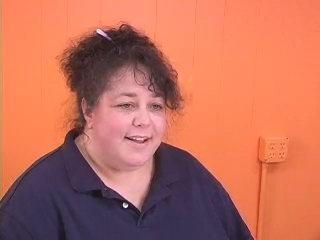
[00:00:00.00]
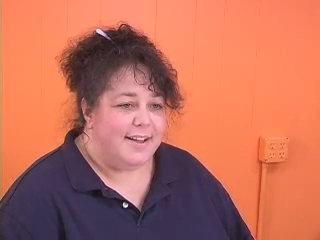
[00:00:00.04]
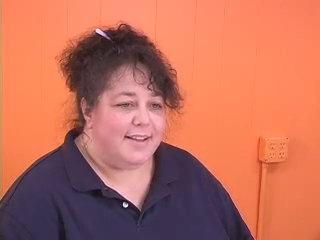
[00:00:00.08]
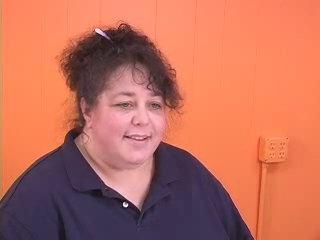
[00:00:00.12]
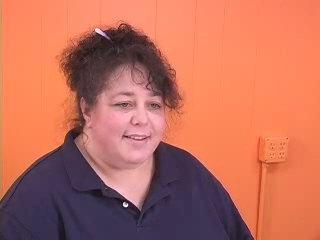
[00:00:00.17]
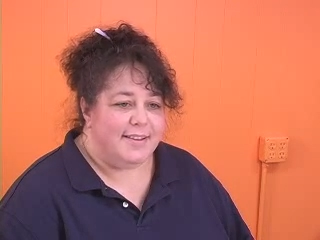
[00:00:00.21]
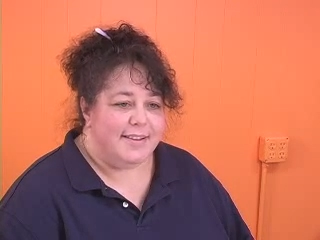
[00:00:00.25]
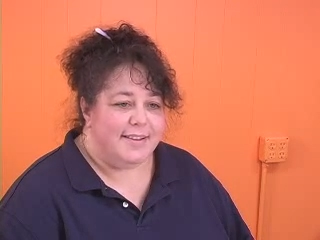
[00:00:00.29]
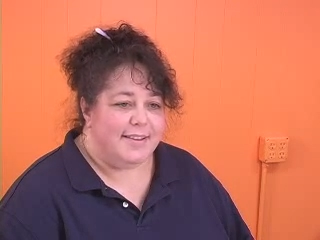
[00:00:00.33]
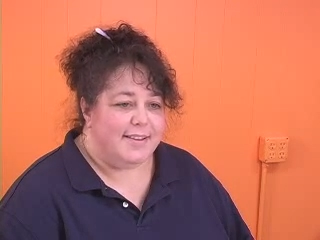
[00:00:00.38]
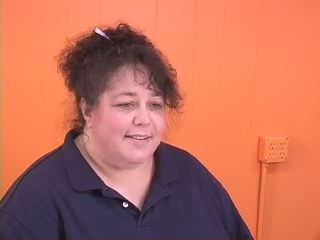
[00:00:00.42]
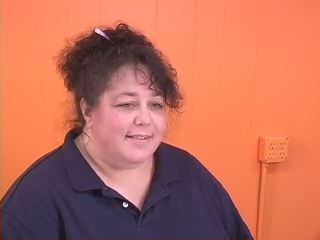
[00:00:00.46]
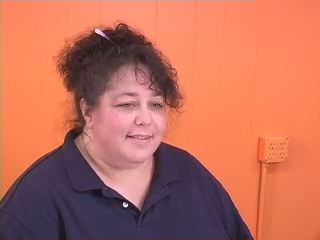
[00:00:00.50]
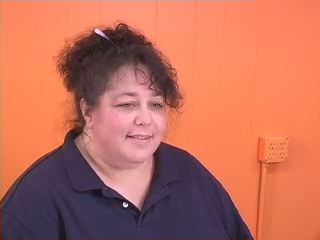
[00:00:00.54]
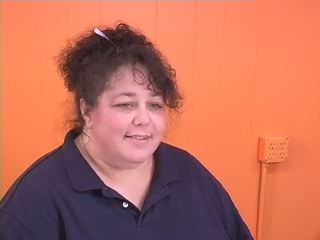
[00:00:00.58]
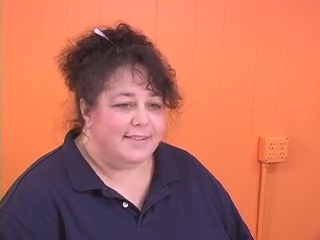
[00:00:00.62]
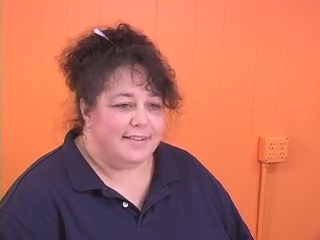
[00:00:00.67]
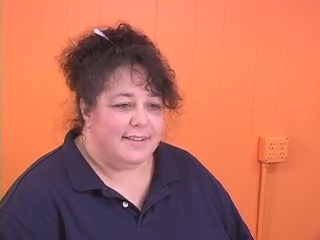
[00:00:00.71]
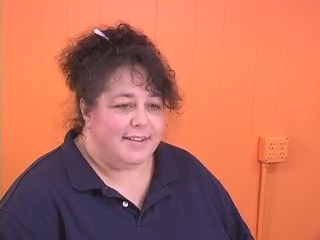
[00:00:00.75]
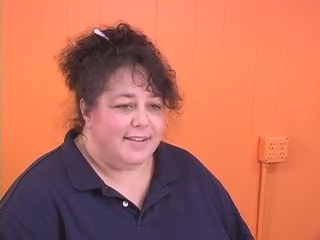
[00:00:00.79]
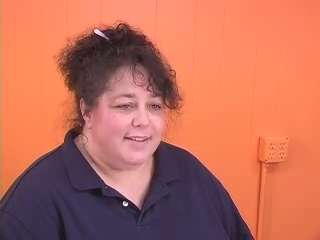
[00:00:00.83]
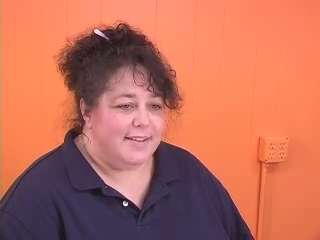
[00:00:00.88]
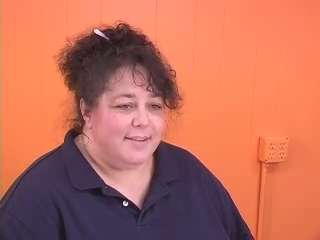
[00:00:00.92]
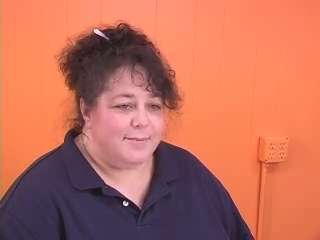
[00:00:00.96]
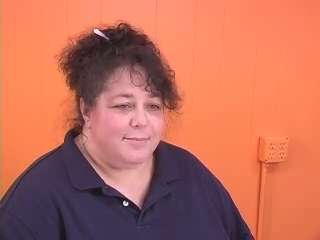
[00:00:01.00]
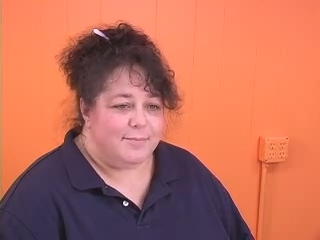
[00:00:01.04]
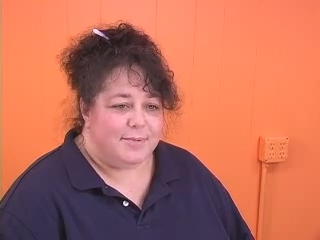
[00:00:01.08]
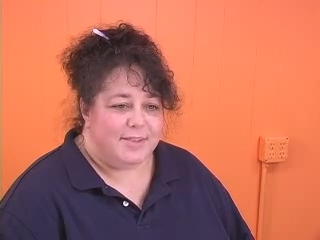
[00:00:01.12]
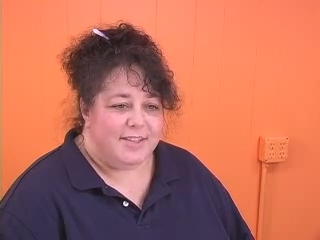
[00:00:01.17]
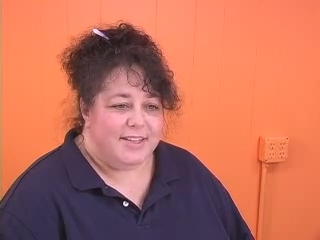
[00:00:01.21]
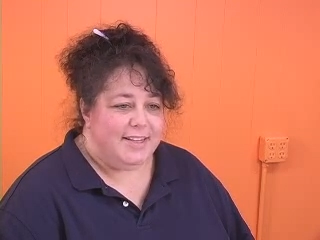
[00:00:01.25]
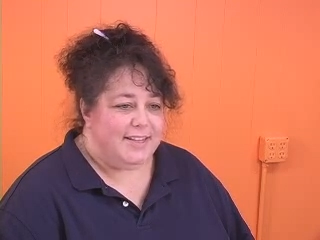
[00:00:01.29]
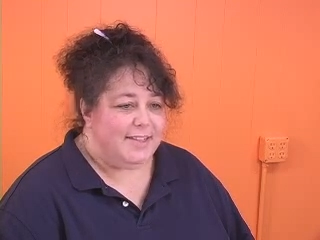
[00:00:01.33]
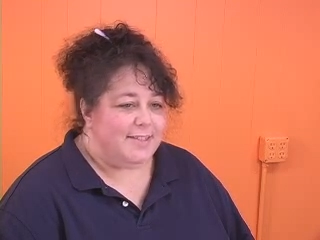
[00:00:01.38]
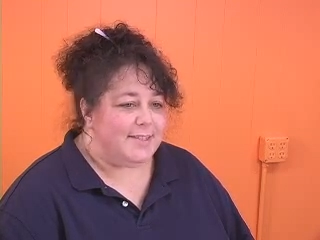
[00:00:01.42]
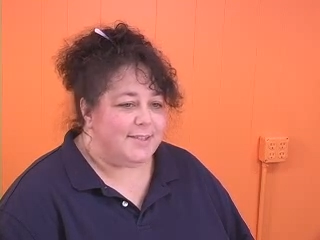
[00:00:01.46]
then
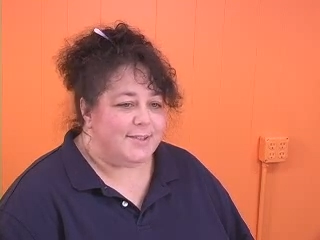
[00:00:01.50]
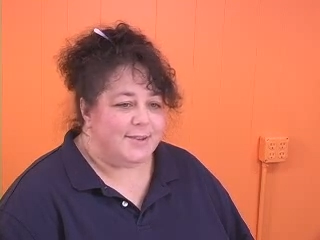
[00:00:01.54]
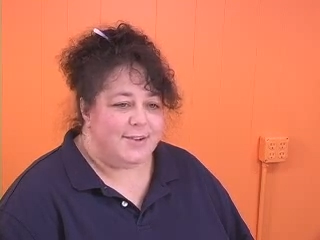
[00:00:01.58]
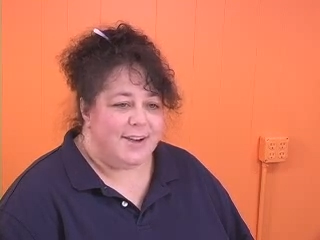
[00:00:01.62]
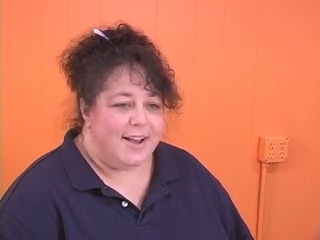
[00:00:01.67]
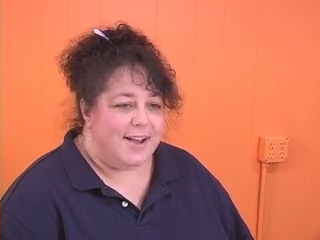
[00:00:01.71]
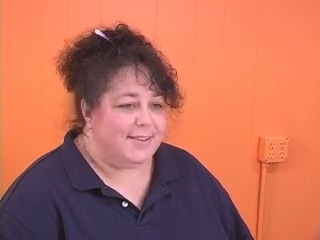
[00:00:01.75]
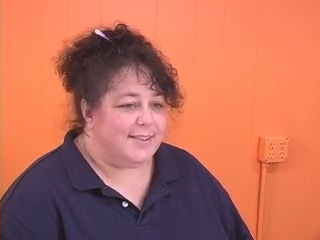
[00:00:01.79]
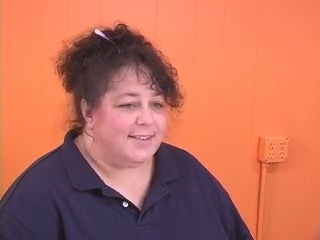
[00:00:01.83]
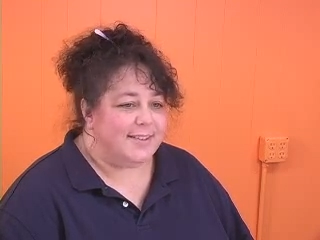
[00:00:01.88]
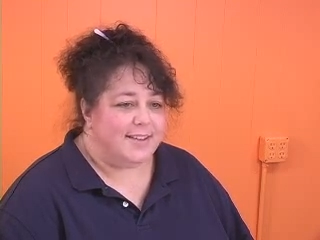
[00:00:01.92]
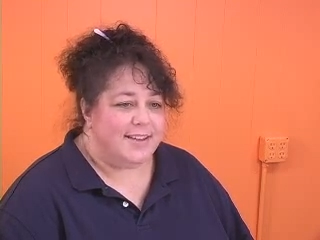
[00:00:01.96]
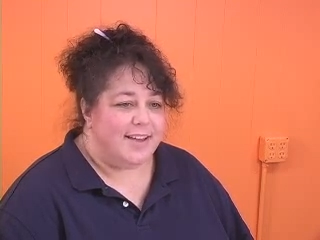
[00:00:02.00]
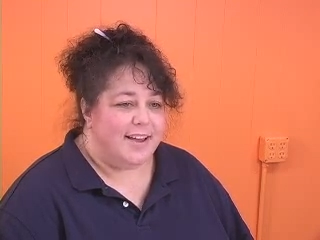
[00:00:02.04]
please turn out the